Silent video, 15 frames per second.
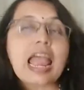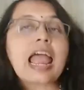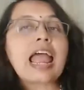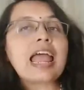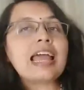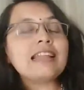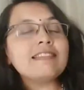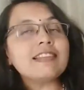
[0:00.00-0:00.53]

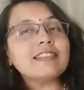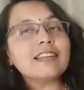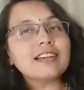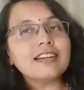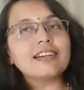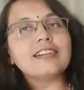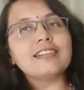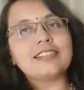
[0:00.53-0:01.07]
And the
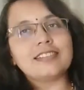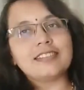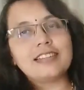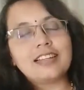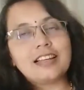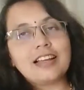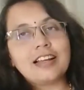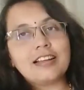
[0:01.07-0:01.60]
third
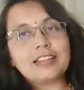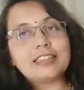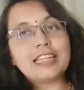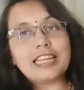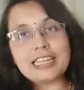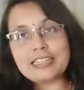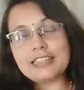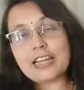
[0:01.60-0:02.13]

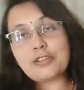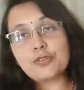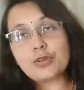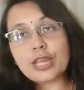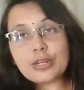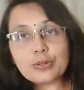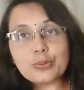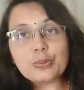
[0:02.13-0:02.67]
thing that you
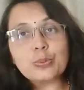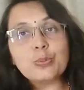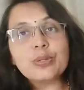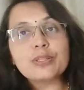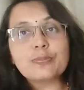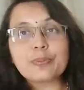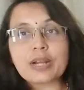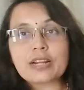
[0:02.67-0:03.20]
can do
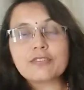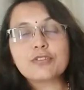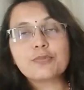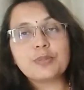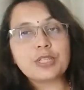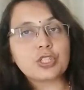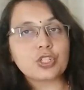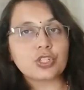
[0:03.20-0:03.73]
with Pranav's
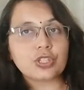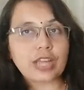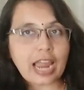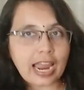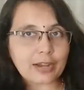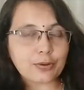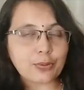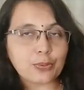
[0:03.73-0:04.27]
Picture
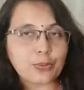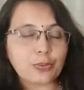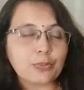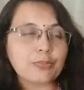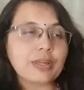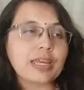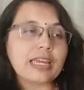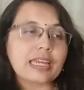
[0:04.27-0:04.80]
at
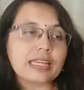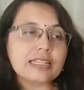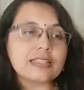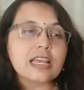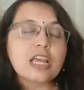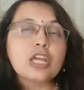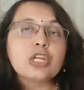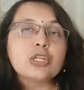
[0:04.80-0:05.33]
home is
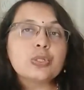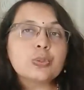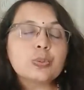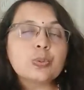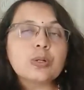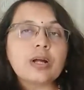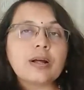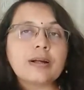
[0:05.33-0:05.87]

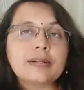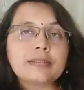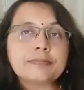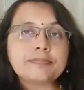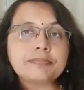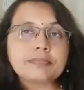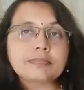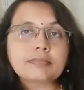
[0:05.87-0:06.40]
to
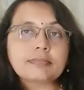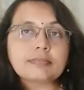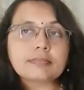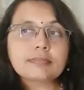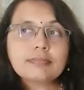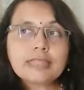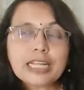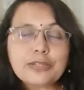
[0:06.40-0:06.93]

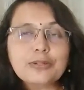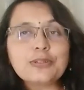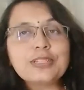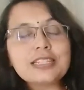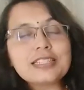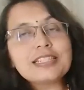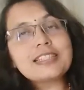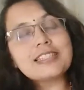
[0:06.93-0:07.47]

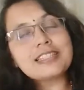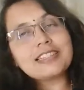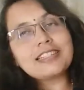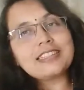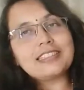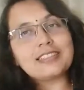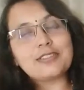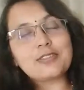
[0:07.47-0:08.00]
this
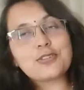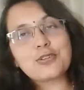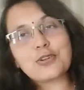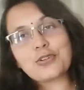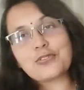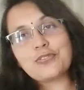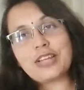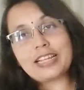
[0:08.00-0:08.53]
is sort
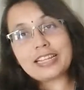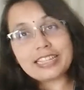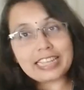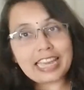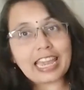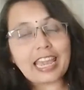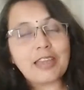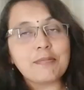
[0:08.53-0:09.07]
of like a
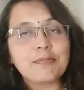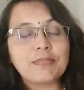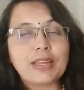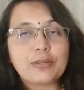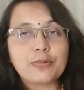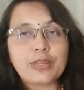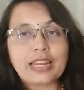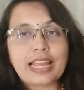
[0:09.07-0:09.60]
game
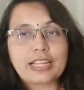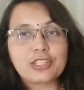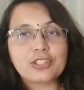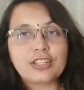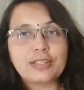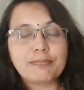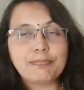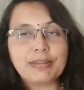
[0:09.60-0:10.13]
that you can
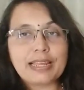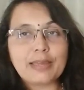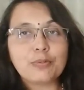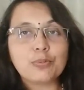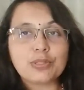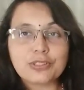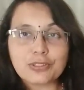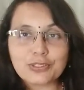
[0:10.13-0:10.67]
actually play
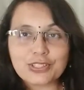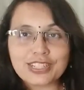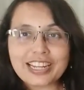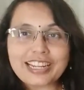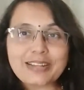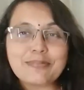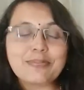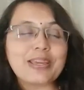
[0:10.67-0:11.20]
with your
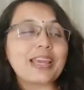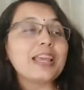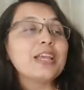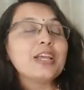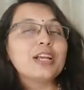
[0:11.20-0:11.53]
child, where